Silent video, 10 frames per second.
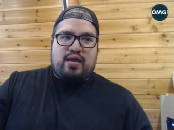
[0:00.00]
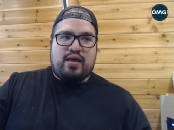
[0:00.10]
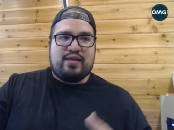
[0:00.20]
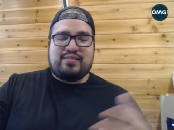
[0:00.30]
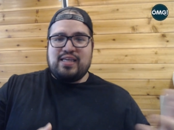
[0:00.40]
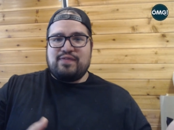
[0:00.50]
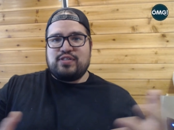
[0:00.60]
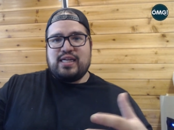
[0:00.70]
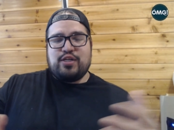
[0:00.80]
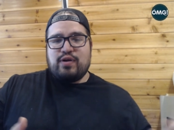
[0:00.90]
and see if
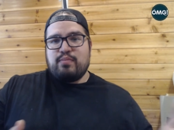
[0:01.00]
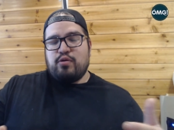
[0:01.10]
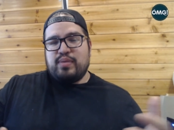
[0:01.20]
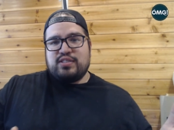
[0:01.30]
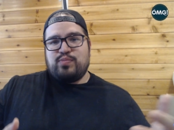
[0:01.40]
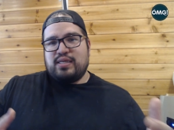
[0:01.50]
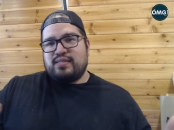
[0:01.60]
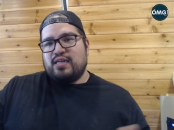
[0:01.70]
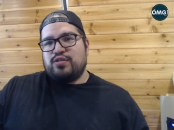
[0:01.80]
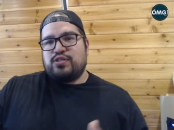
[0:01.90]
there's any direct mail pieces being
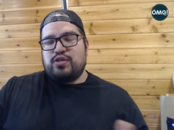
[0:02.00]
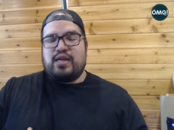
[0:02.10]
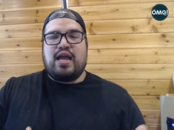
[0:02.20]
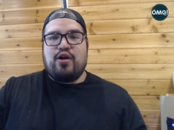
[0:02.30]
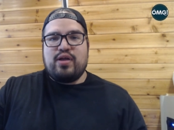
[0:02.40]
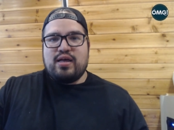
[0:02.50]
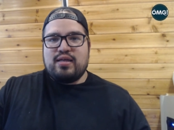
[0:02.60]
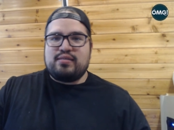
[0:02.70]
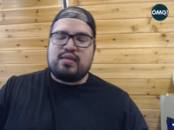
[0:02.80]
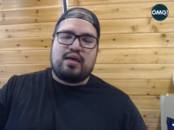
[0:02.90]
sent to certain
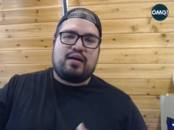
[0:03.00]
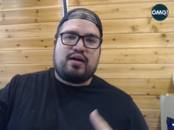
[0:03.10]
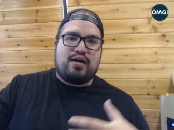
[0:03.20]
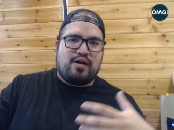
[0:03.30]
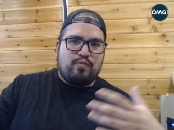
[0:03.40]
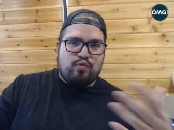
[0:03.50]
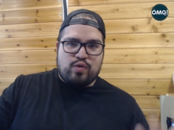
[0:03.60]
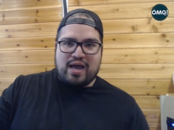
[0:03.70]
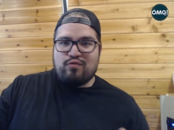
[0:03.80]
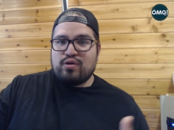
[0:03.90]
areas, kind
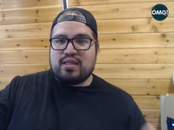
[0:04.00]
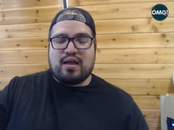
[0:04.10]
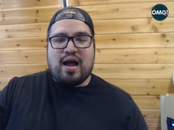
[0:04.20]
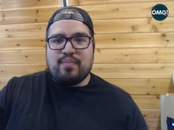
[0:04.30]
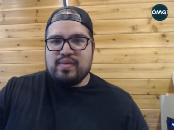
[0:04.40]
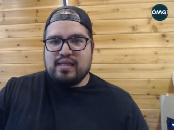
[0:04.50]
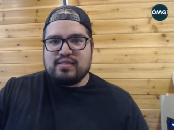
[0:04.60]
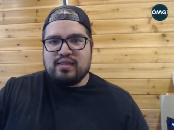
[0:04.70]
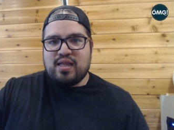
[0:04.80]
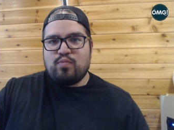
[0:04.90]
of what the copy is
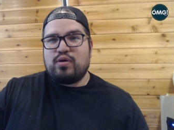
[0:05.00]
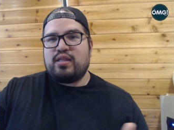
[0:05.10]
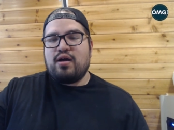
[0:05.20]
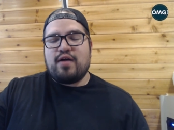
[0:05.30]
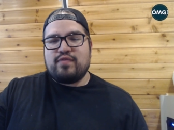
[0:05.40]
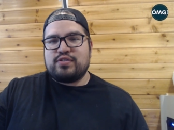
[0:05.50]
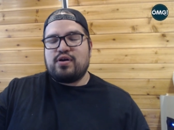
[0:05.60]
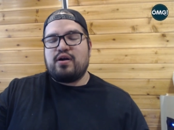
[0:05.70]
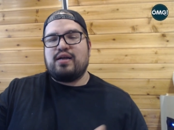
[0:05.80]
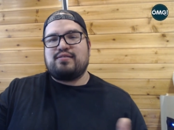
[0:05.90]
on them, what the offers
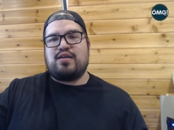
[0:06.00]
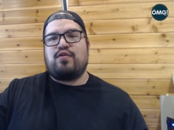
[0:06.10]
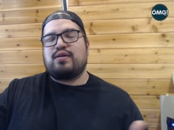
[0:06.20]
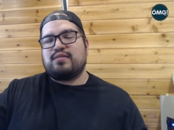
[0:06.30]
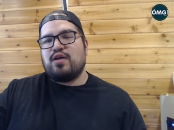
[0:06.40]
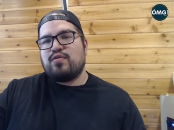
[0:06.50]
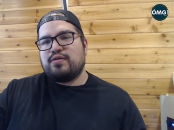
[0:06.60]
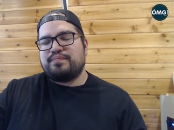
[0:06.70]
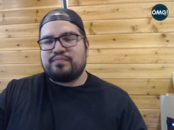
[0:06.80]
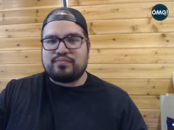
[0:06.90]
are, etc.,
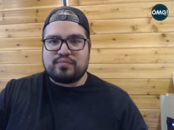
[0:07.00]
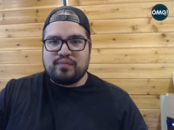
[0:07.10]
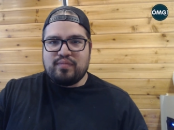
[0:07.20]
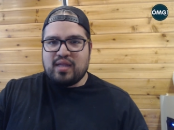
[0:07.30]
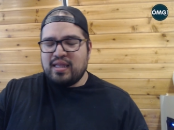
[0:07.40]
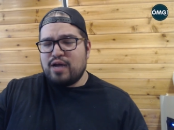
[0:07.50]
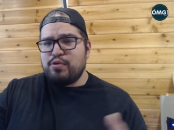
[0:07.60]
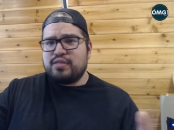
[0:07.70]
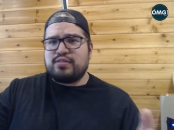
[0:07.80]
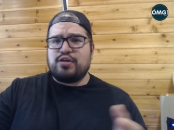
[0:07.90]
etc. And that way
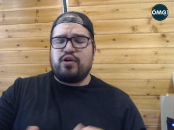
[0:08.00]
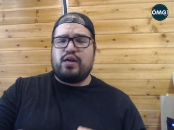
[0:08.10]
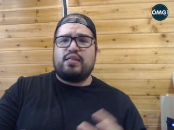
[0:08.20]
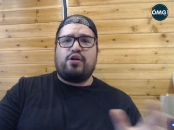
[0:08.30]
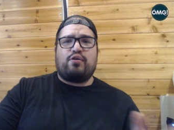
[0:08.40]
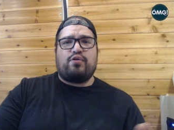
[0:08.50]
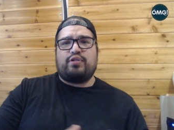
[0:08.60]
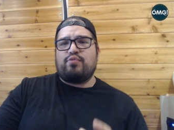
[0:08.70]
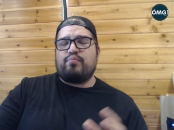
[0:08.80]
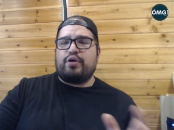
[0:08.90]
you can start creating your own
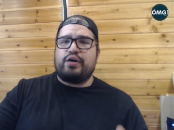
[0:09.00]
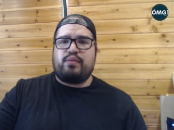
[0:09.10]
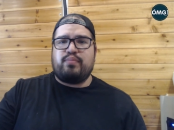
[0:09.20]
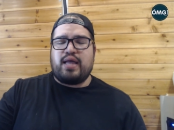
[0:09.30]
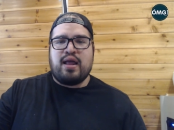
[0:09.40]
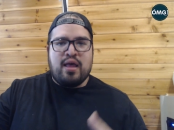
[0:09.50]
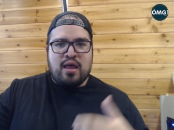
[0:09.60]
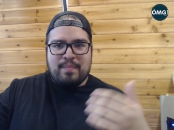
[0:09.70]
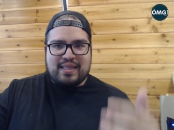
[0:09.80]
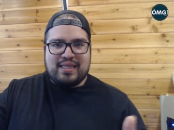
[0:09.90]
little marketing plan.
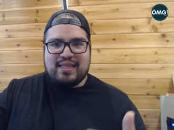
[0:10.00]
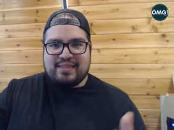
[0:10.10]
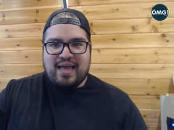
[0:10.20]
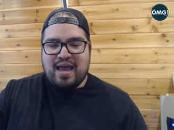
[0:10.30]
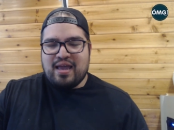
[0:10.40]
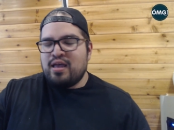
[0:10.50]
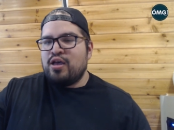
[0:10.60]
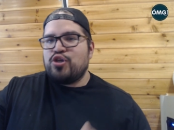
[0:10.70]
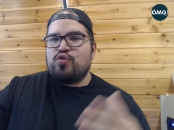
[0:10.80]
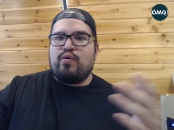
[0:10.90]
But at the end of the day,
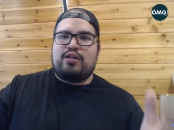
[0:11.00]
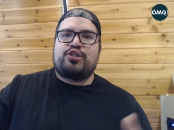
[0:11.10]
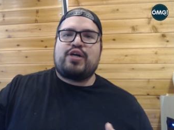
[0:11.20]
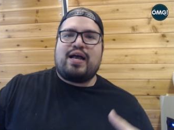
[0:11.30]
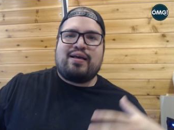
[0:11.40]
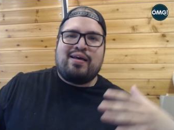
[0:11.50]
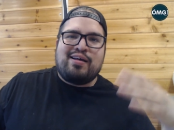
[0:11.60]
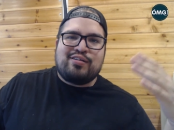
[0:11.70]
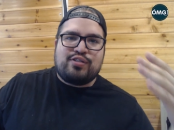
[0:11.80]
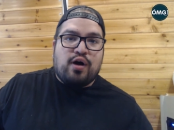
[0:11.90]
you want to track
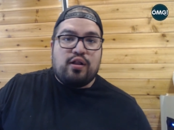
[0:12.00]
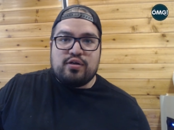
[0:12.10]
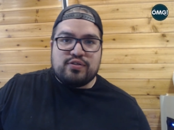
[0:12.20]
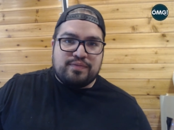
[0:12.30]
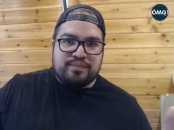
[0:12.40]
dollars.